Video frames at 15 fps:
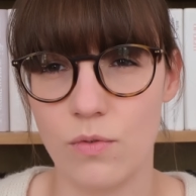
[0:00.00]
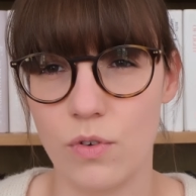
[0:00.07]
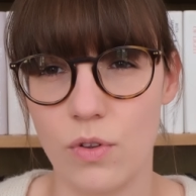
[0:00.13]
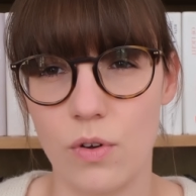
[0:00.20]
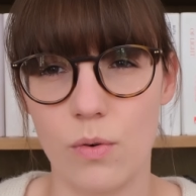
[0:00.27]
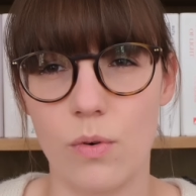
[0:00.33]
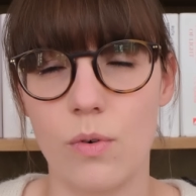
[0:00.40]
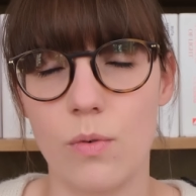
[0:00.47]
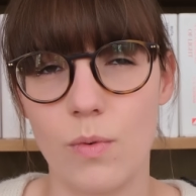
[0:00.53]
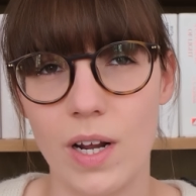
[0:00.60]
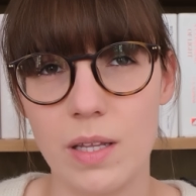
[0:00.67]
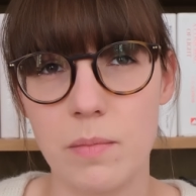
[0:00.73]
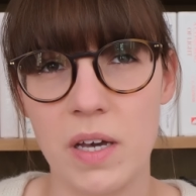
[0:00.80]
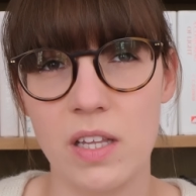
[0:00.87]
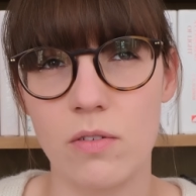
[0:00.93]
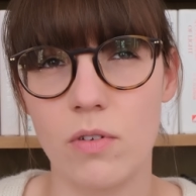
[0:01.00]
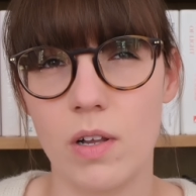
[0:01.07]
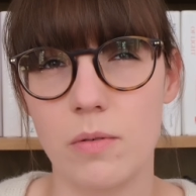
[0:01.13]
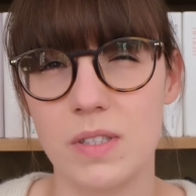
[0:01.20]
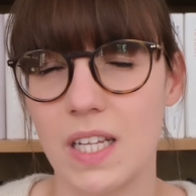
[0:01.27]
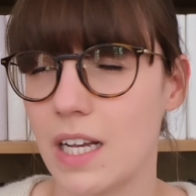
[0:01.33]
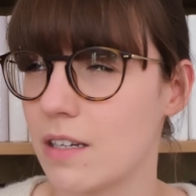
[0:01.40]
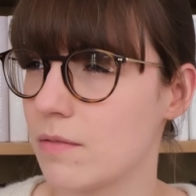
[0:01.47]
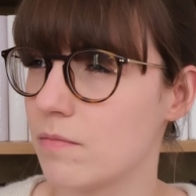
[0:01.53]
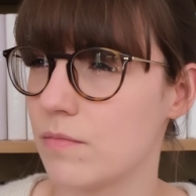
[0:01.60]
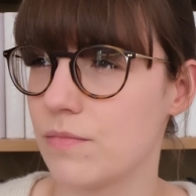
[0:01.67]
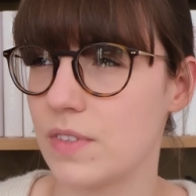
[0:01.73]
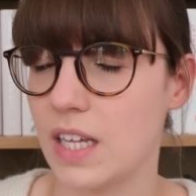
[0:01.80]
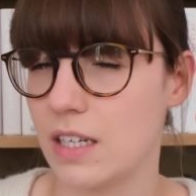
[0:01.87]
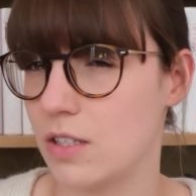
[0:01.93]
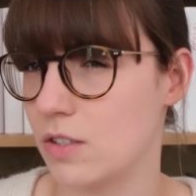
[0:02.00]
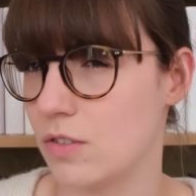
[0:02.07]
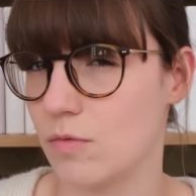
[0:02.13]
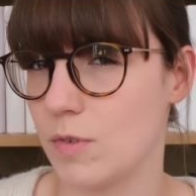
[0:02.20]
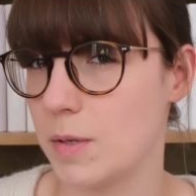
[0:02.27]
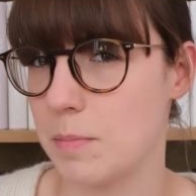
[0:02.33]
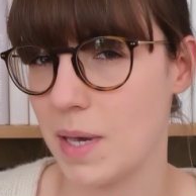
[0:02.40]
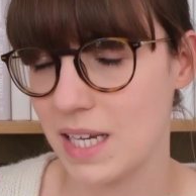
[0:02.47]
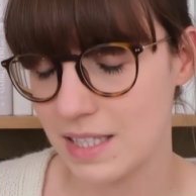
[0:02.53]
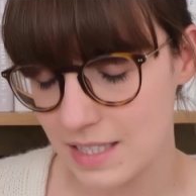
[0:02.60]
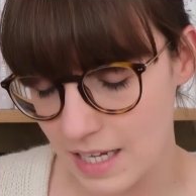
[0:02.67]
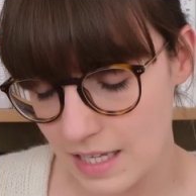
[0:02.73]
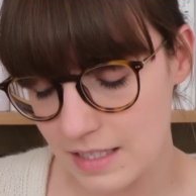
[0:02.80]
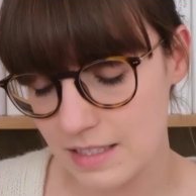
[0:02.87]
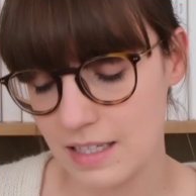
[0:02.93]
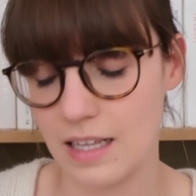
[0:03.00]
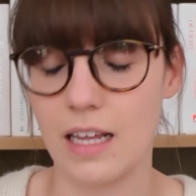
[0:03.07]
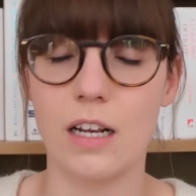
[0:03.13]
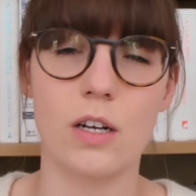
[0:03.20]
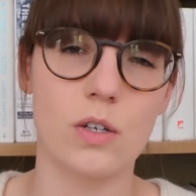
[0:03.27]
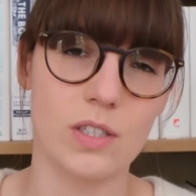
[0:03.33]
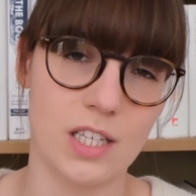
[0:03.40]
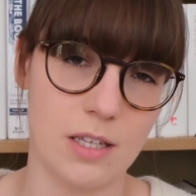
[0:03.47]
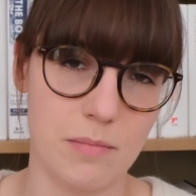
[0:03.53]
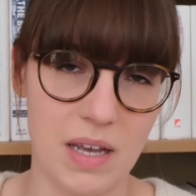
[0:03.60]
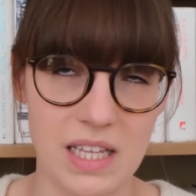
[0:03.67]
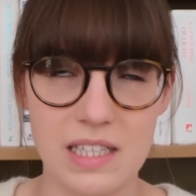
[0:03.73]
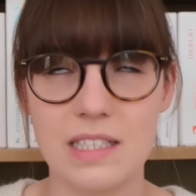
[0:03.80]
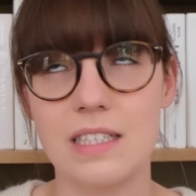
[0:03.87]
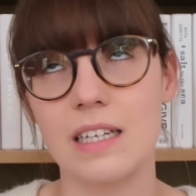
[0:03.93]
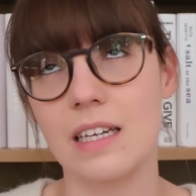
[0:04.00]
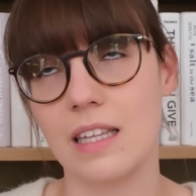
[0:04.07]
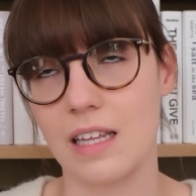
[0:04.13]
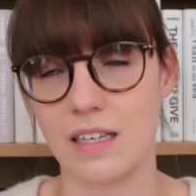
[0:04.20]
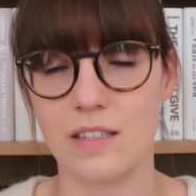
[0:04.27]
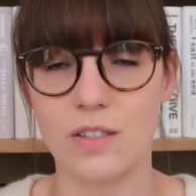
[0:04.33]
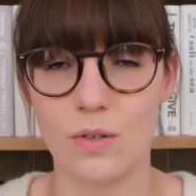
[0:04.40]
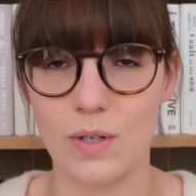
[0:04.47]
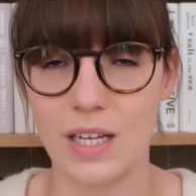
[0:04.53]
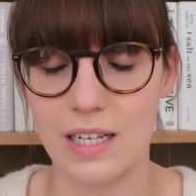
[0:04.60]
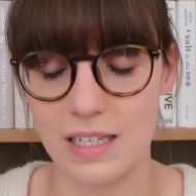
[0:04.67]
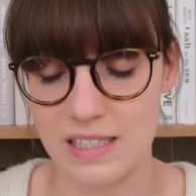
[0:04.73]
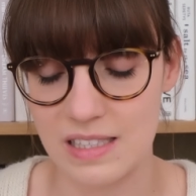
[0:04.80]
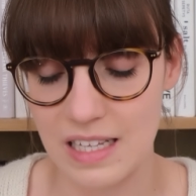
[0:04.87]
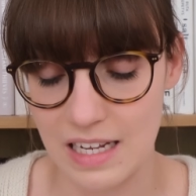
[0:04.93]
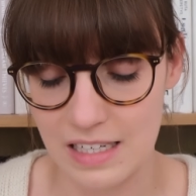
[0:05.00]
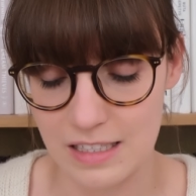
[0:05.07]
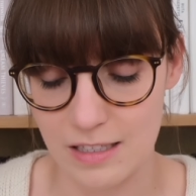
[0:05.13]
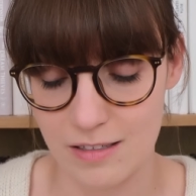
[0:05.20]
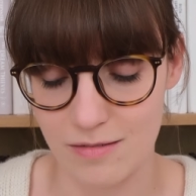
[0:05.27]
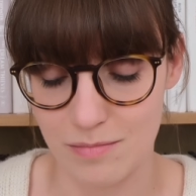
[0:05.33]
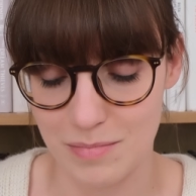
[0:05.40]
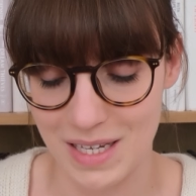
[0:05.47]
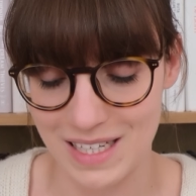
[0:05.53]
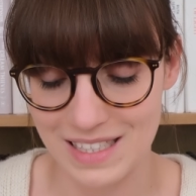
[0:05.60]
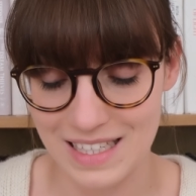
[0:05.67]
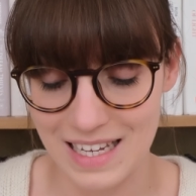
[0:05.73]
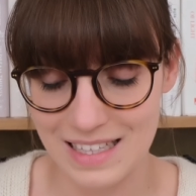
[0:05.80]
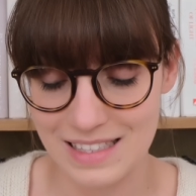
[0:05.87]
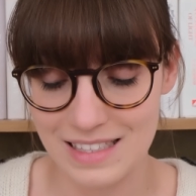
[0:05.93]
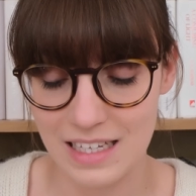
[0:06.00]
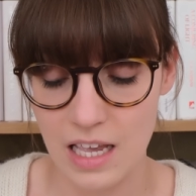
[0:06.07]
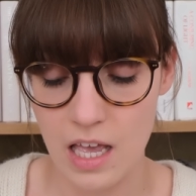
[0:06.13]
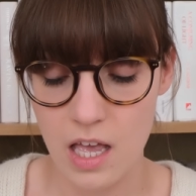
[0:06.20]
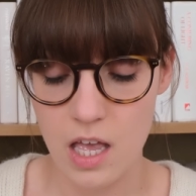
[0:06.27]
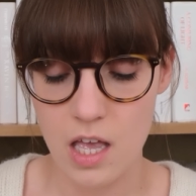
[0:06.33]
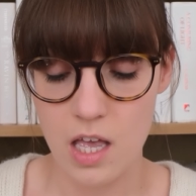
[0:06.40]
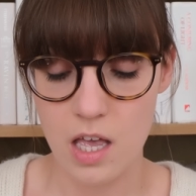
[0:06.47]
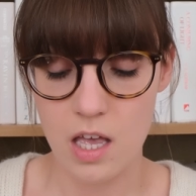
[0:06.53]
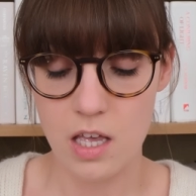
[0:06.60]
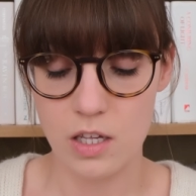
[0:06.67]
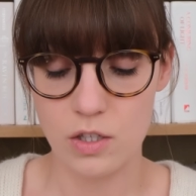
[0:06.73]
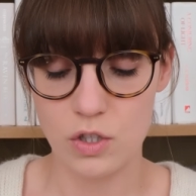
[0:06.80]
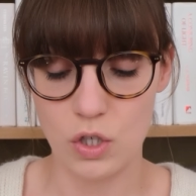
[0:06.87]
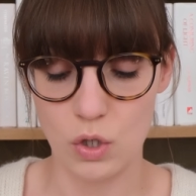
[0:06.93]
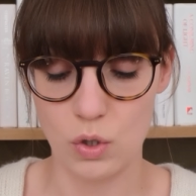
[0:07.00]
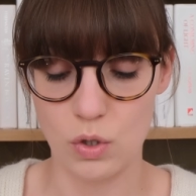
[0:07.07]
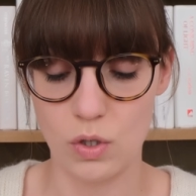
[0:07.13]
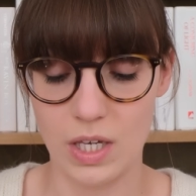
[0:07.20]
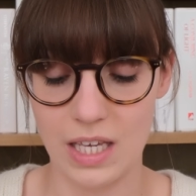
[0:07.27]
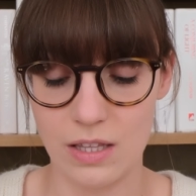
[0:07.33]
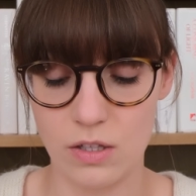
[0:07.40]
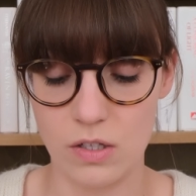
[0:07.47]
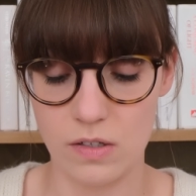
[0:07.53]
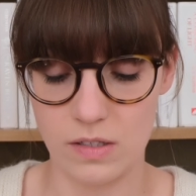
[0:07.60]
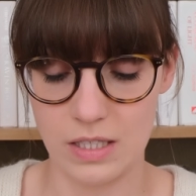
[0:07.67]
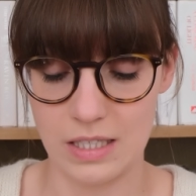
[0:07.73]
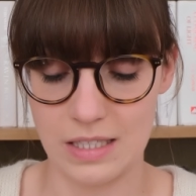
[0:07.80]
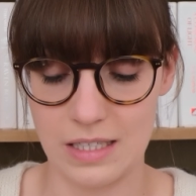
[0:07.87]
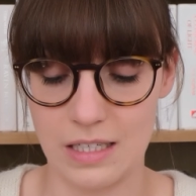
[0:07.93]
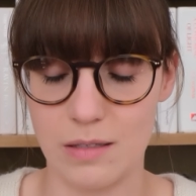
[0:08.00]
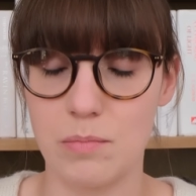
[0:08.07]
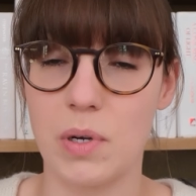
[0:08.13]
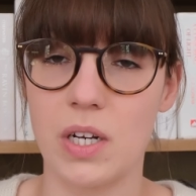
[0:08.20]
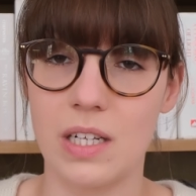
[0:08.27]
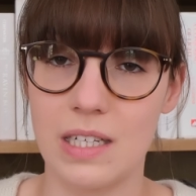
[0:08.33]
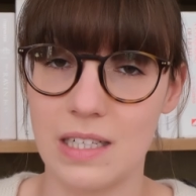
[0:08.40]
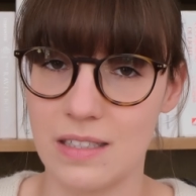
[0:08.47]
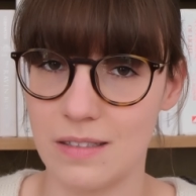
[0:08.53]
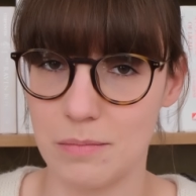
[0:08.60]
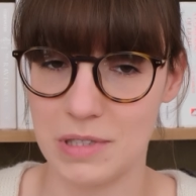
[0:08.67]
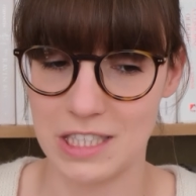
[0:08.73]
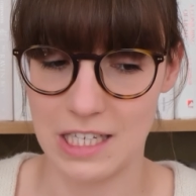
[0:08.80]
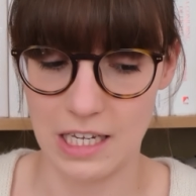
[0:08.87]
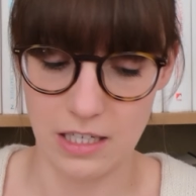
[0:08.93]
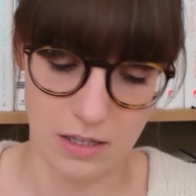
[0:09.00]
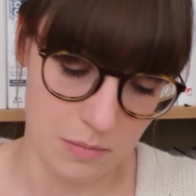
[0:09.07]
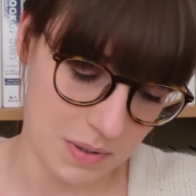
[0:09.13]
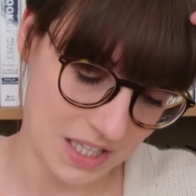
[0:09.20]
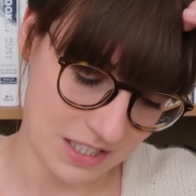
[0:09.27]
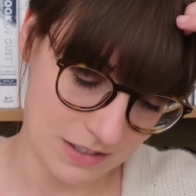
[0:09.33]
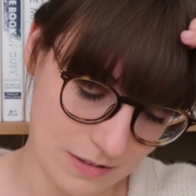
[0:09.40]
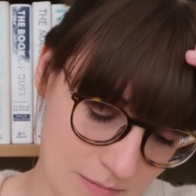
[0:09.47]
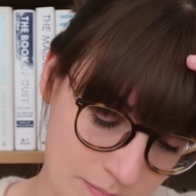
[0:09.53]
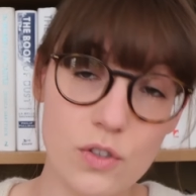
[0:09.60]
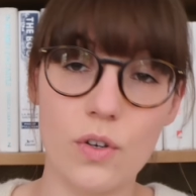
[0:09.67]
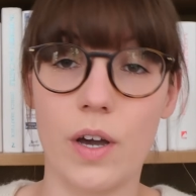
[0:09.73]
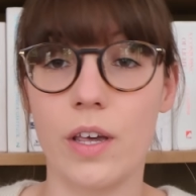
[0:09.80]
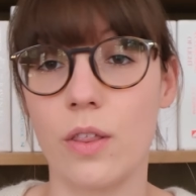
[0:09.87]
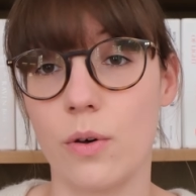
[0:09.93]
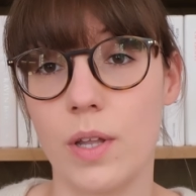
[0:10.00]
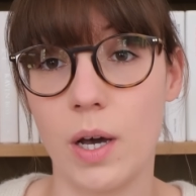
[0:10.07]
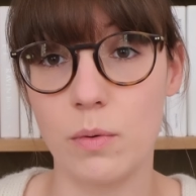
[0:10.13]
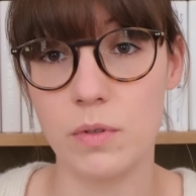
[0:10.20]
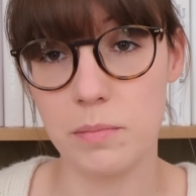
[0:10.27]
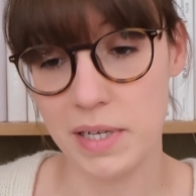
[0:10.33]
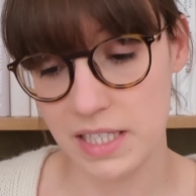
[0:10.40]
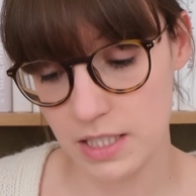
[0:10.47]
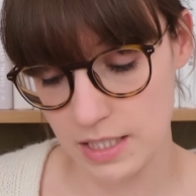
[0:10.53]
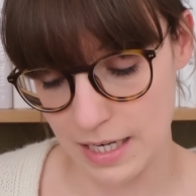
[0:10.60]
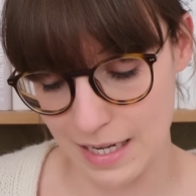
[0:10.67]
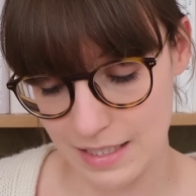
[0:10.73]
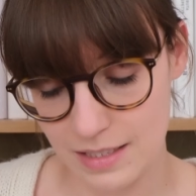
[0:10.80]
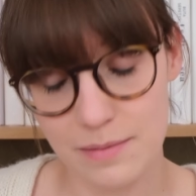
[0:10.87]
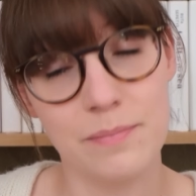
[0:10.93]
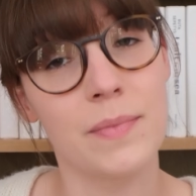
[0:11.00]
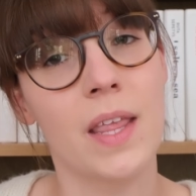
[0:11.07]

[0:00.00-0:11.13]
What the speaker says: for the right panel, I was like, that doesn't really make sense. And I looked at my knitting and I saw that it didn't make sense. So you can notice it, but it is a mistake in the pattern. So I thought I would mention that.